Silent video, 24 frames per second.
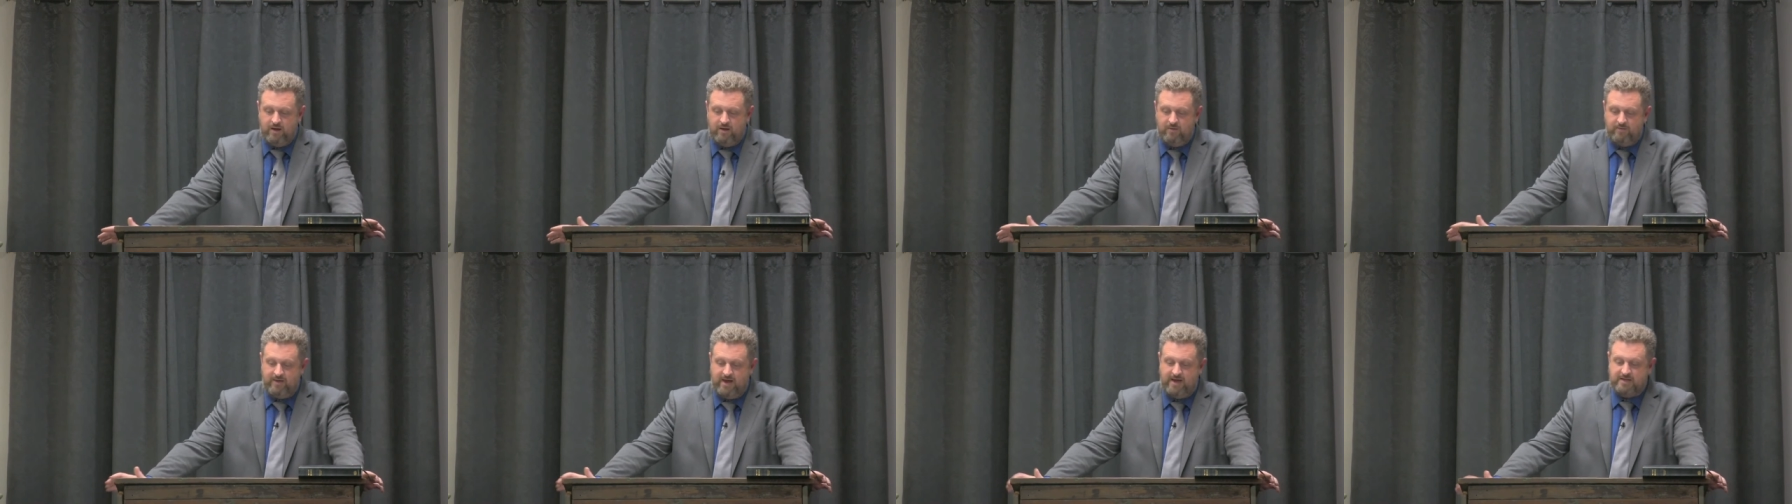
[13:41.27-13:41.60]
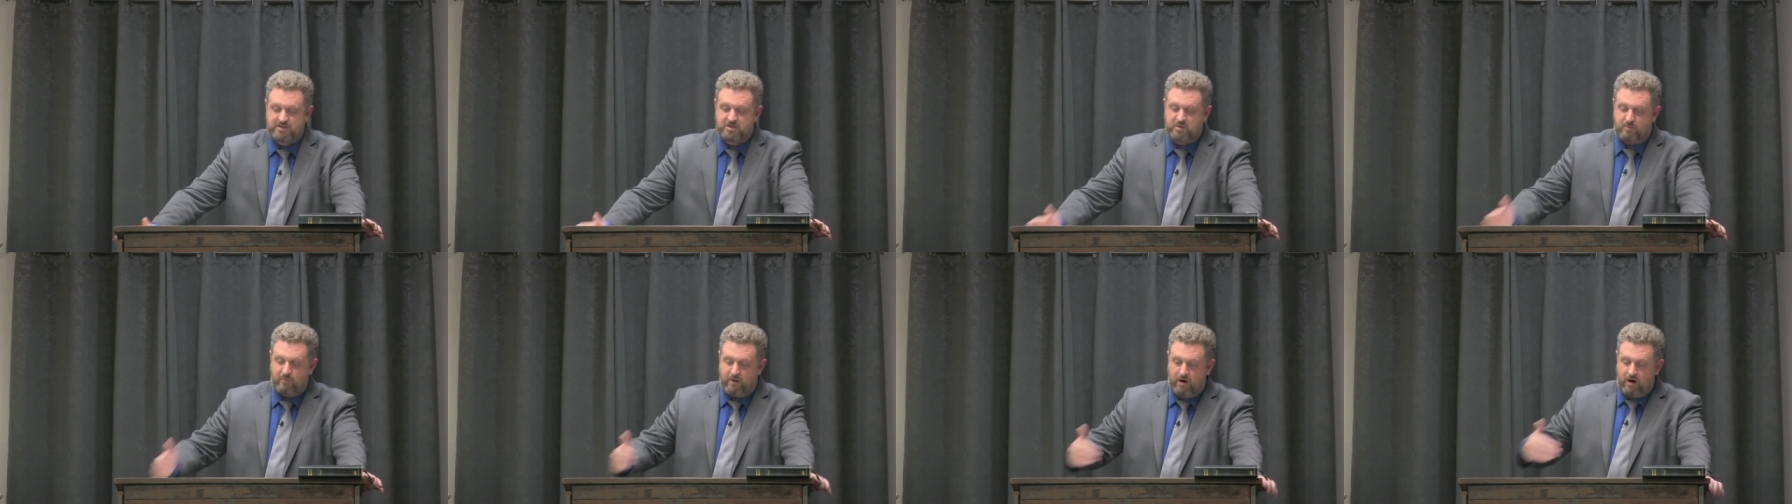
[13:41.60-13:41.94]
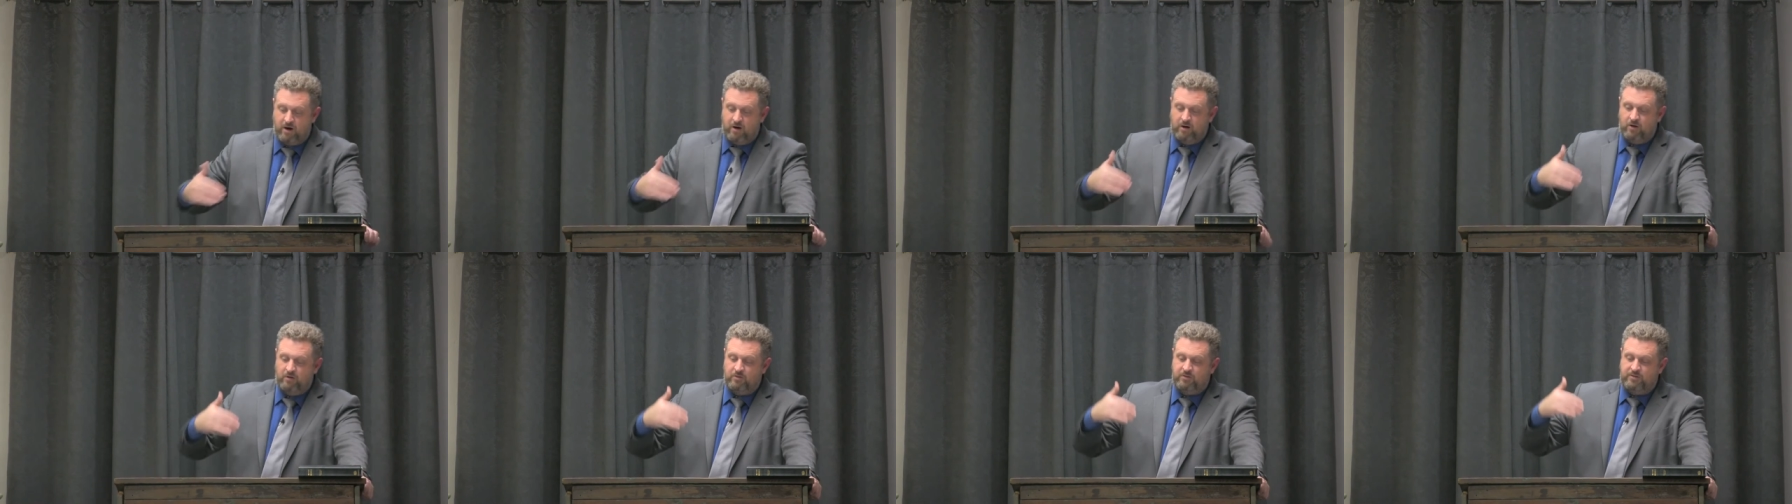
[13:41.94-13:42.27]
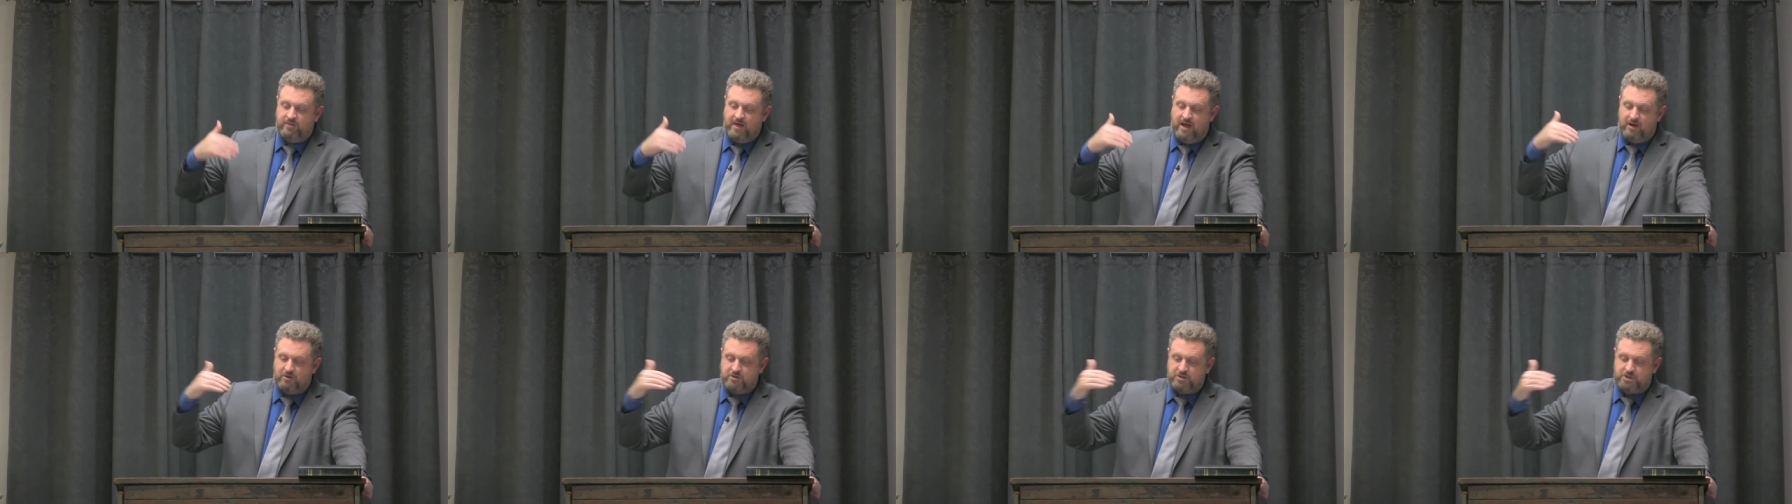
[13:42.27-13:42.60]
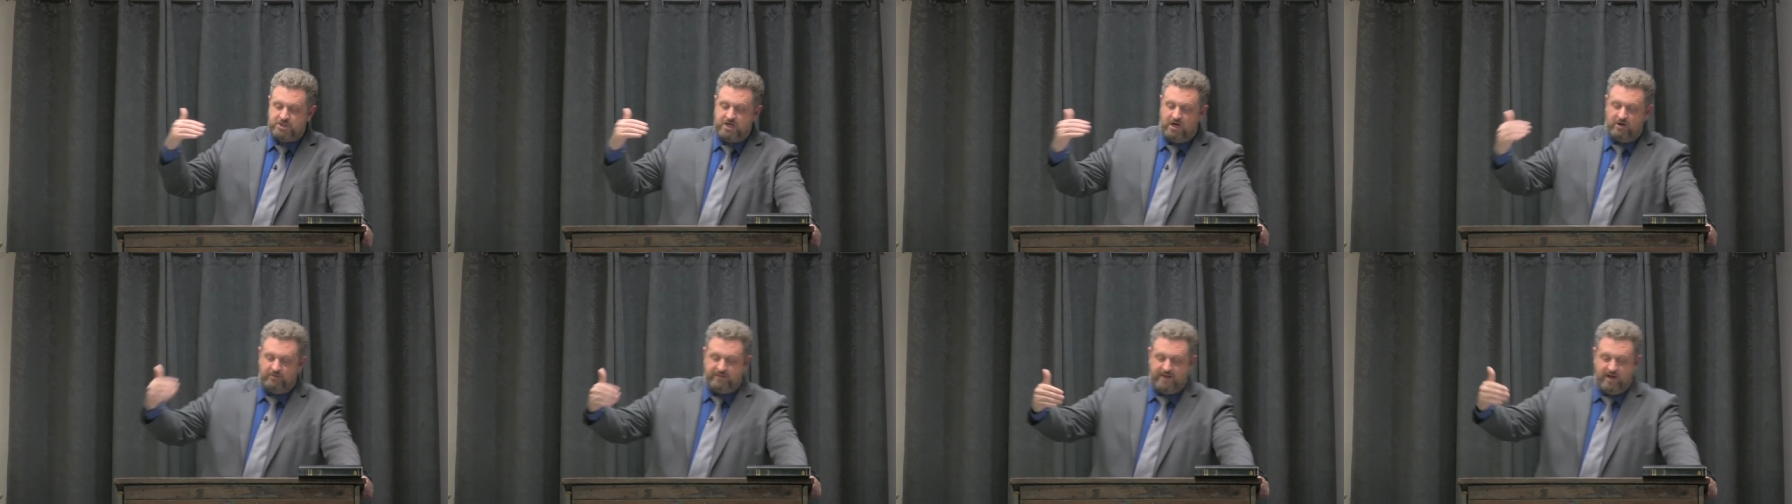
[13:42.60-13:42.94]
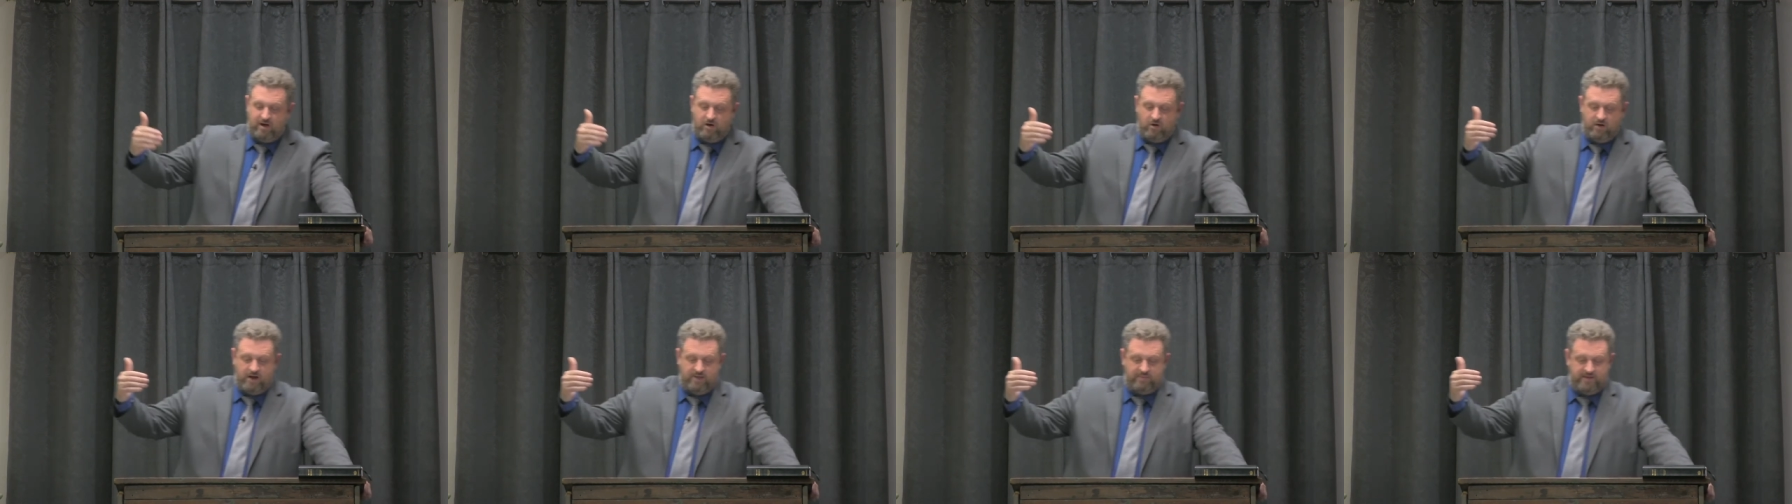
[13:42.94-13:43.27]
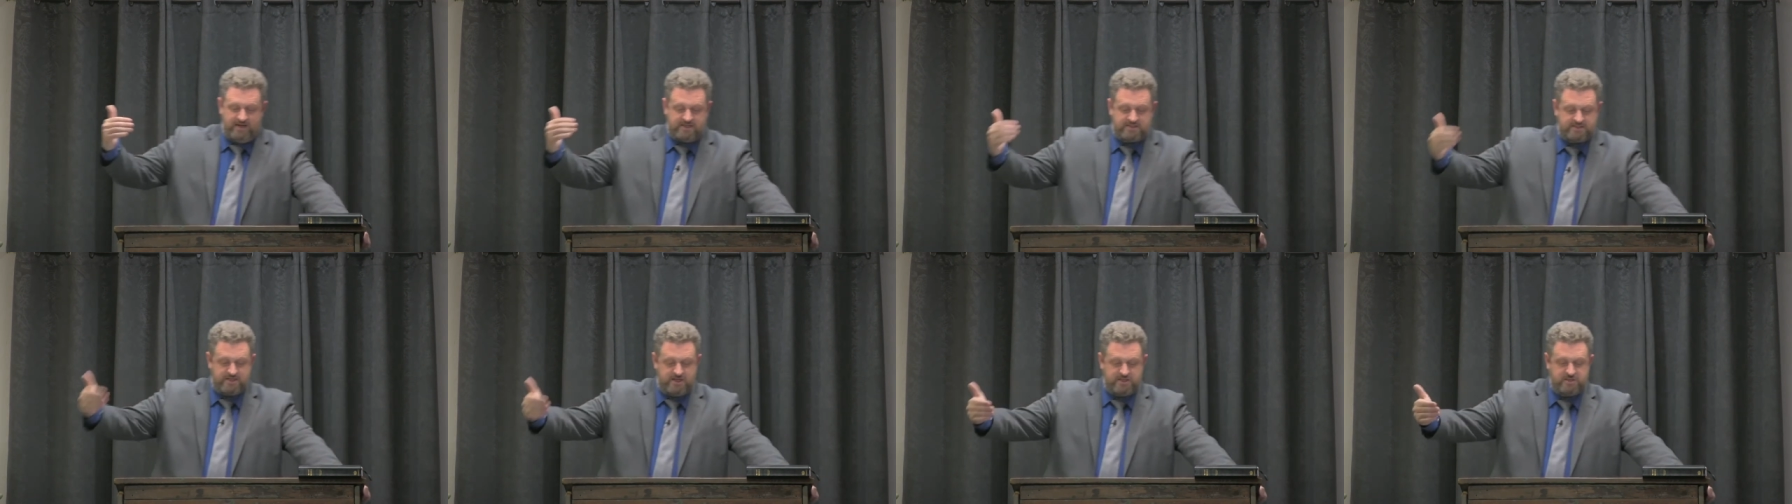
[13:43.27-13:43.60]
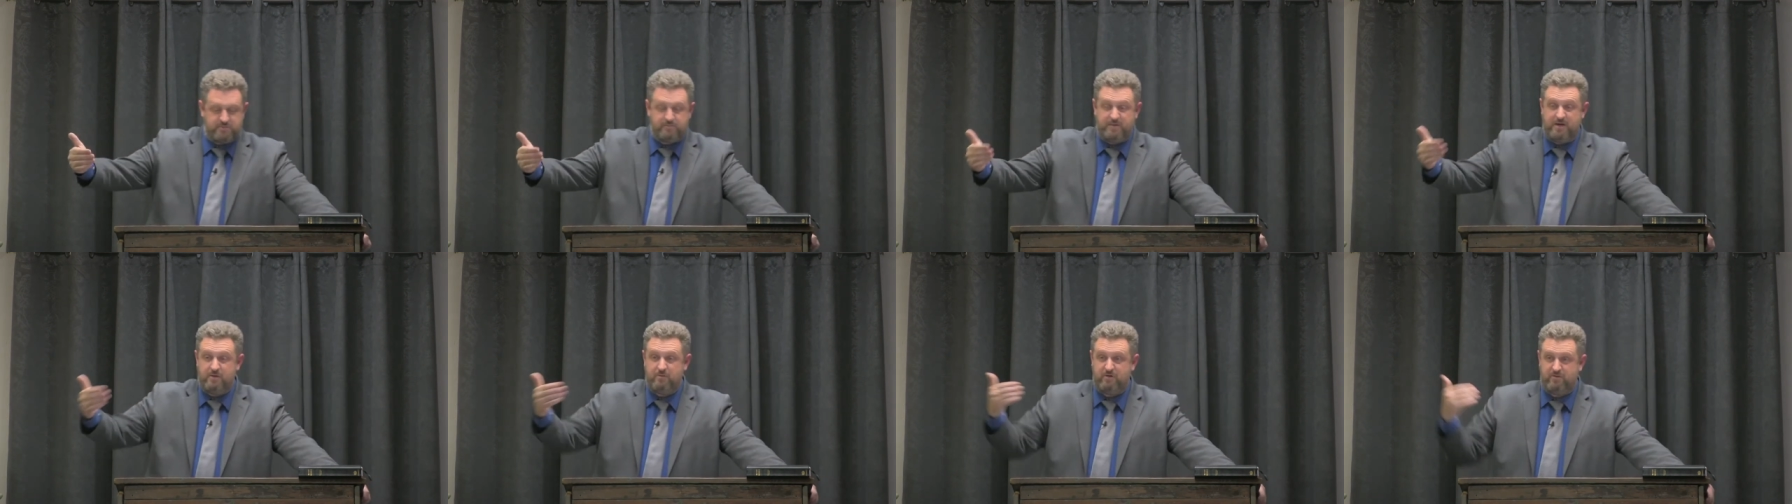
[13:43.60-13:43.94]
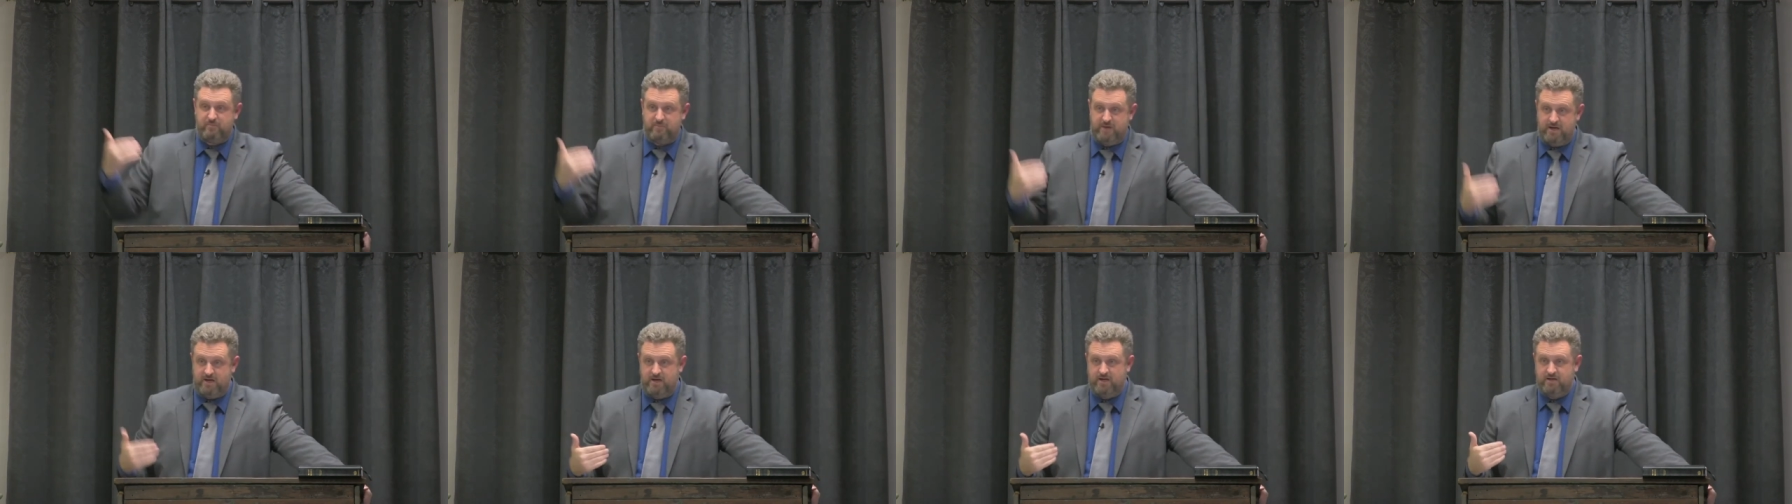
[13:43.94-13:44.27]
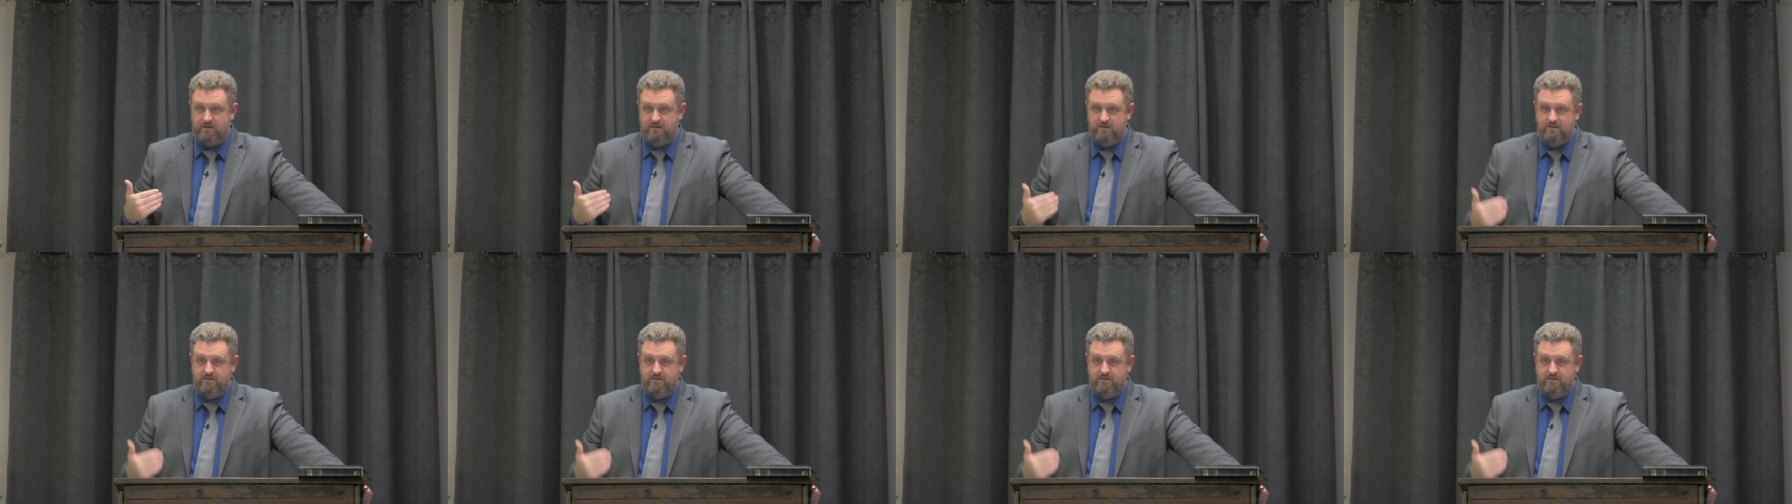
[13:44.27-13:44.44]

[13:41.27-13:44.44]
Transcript: that tomorrow thou shalt thou and thy sons be with me?